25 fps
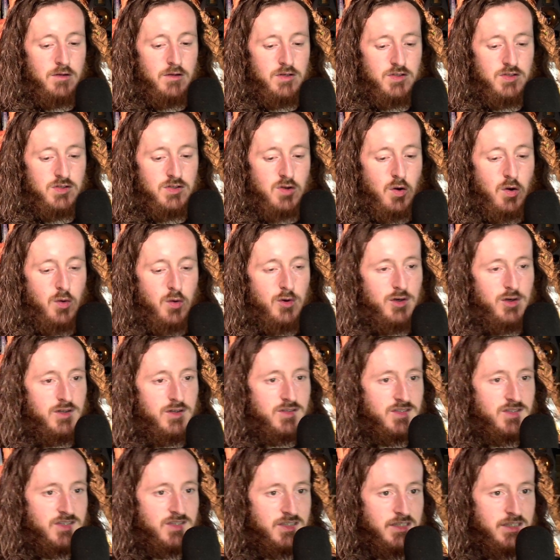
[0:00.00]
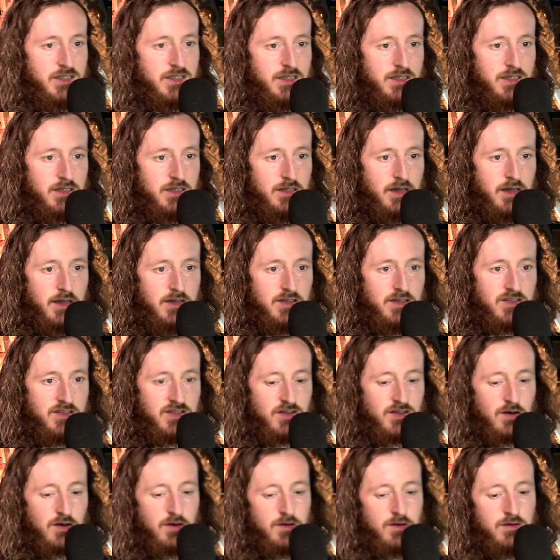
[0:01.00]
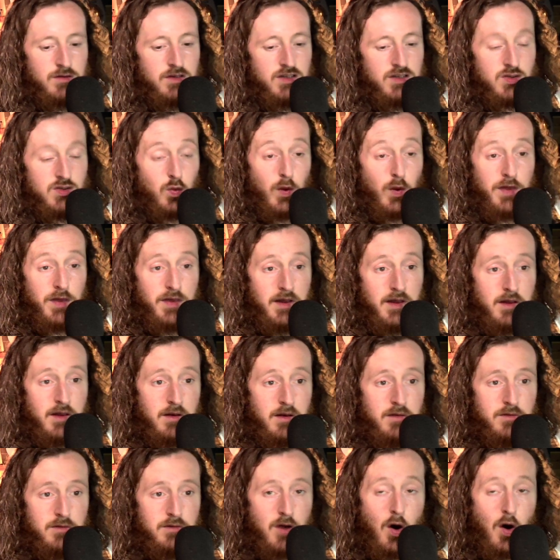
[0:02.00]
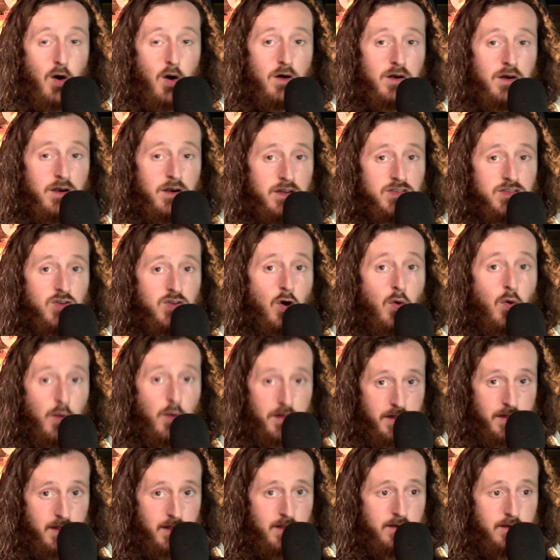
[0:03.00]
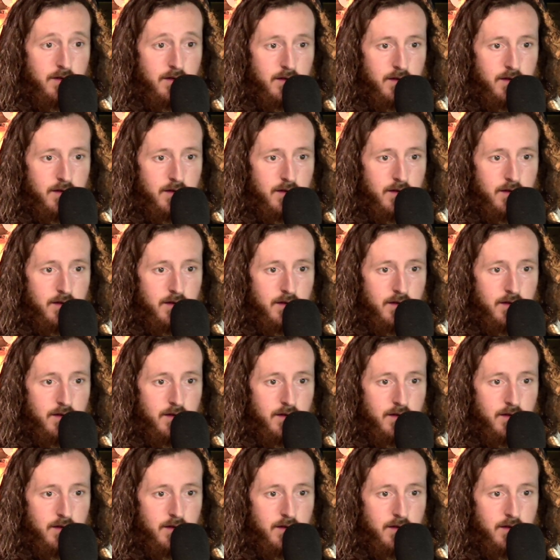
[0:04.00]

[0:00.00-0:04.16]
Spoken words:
is going to see and discern this within. The archons are within.